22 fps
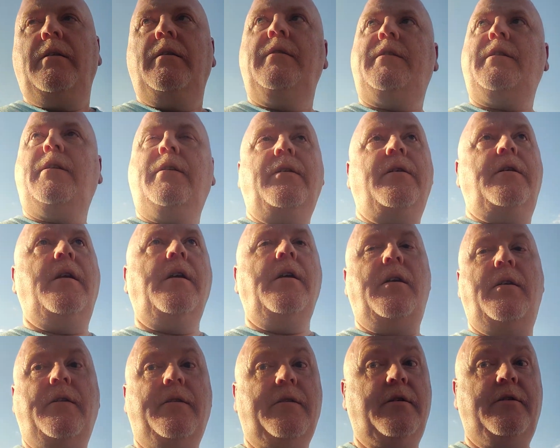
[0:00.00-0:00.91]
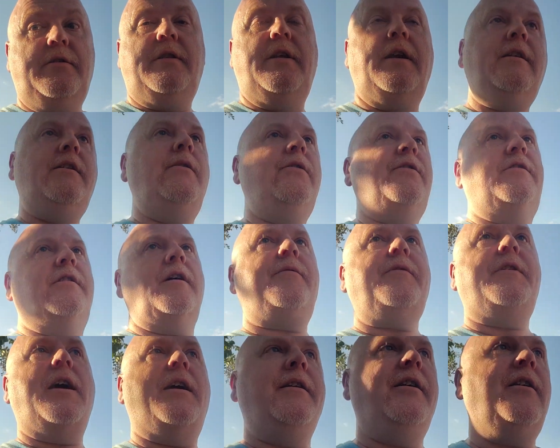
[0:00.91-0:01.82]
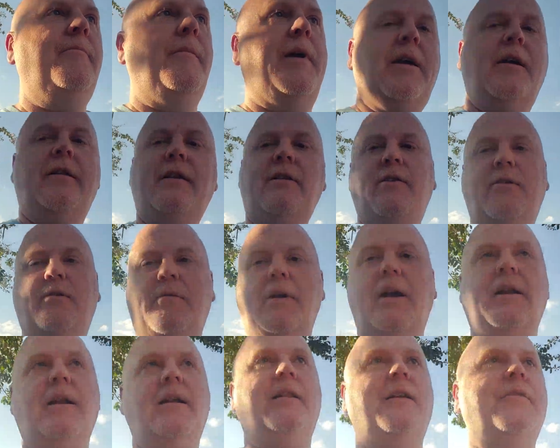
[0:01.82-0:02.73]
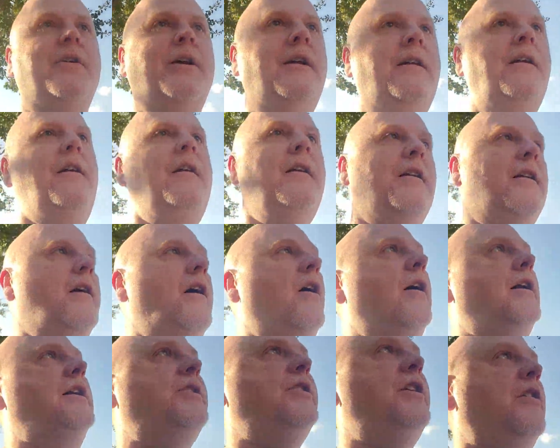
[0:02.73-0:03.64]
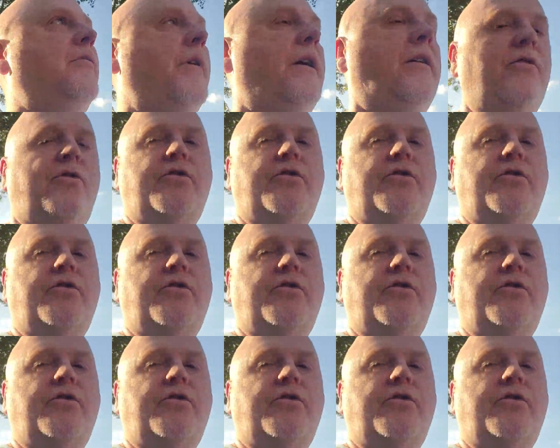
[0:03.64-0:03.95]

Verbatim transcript: Dude, they do stuff down here, man. They do it right. I love it. All right, let's get around